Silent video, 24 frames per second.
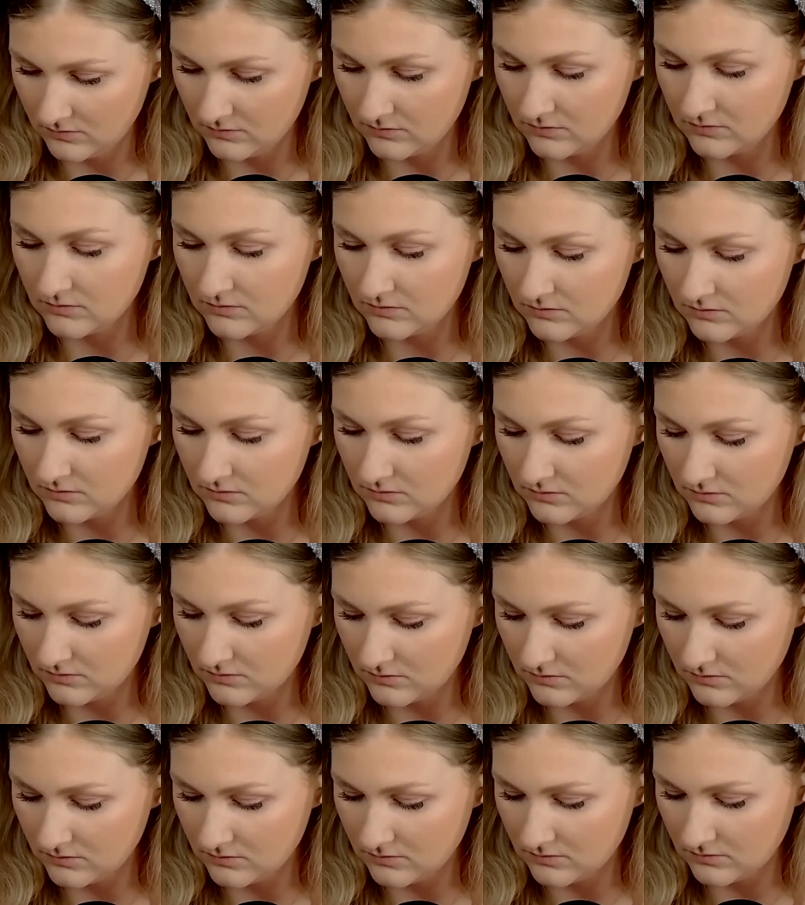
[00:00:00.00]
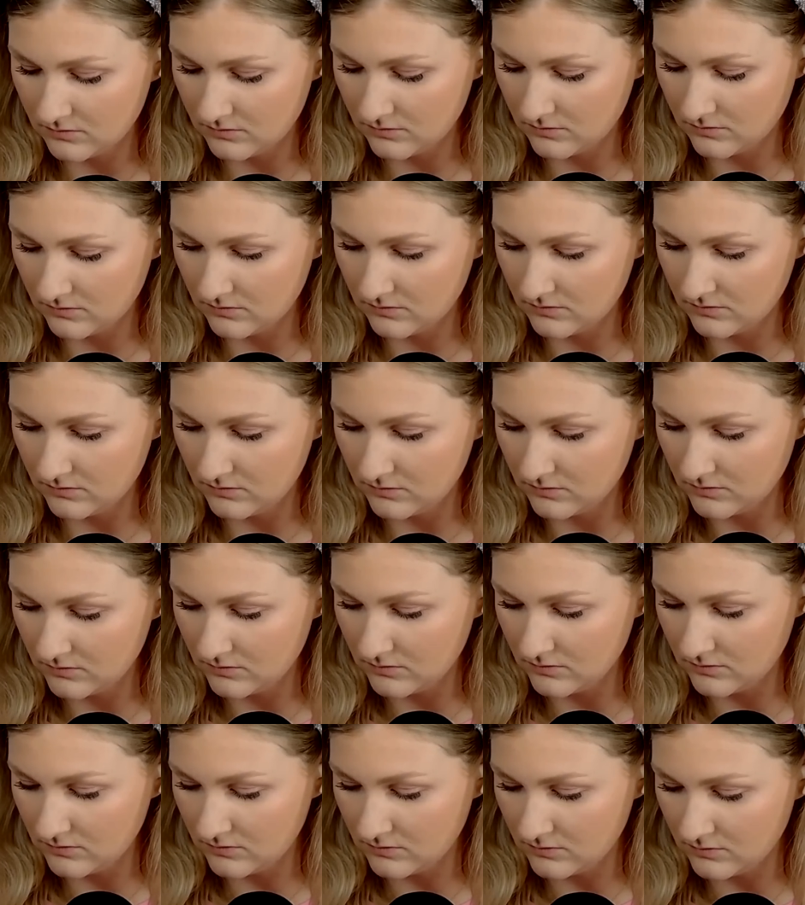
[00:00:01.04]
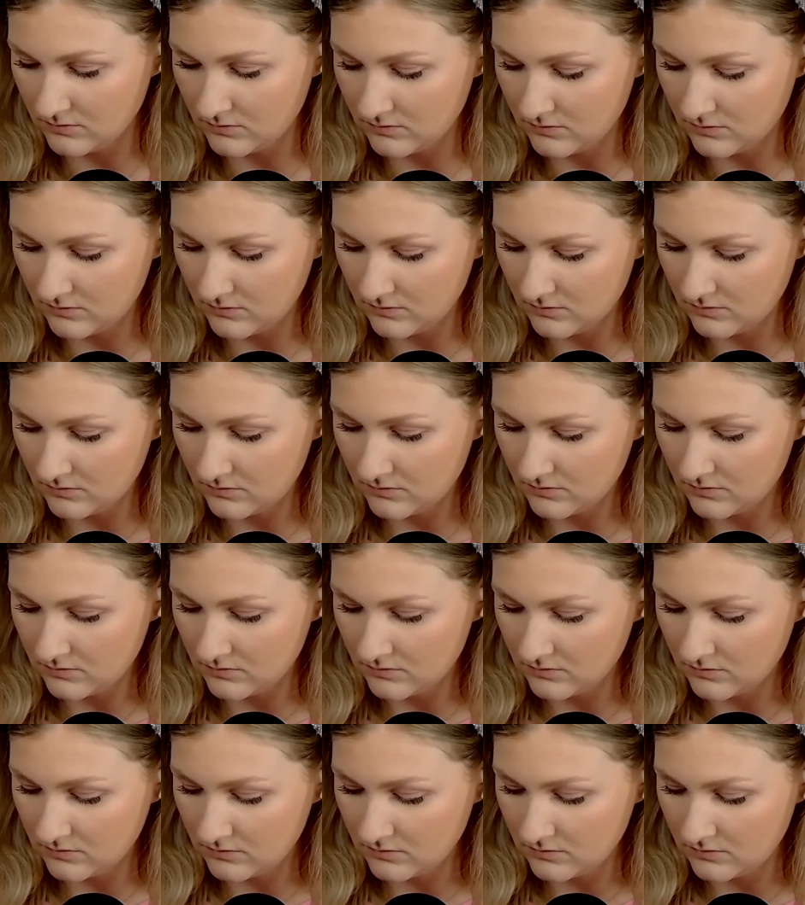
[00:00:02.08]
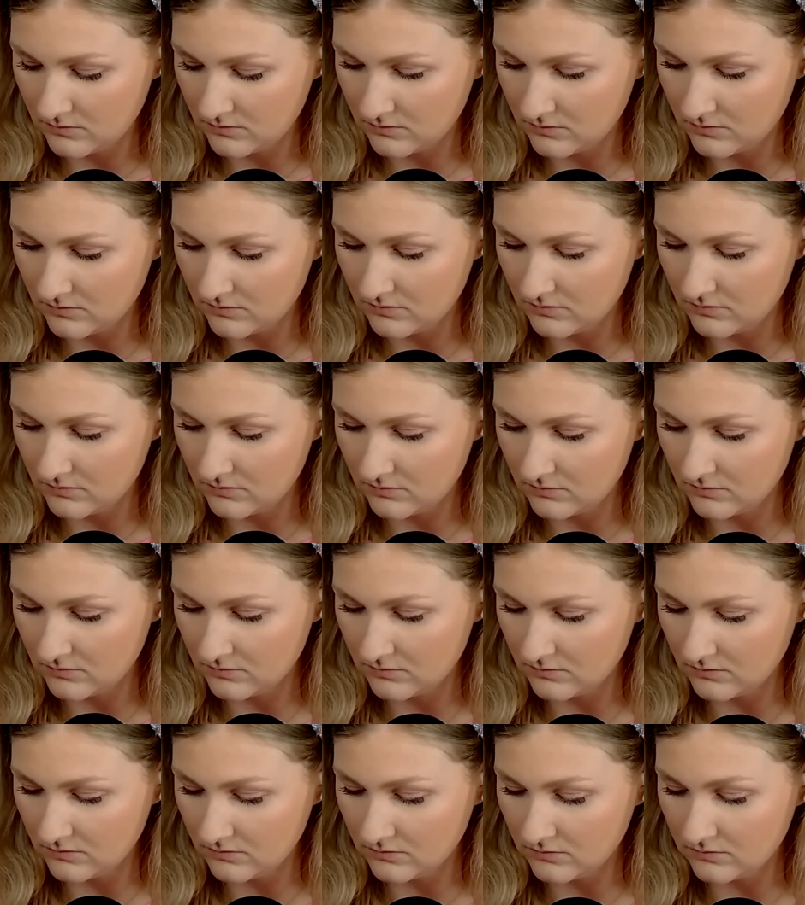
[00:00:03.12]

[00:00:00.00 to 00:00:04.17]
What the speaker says: (silent)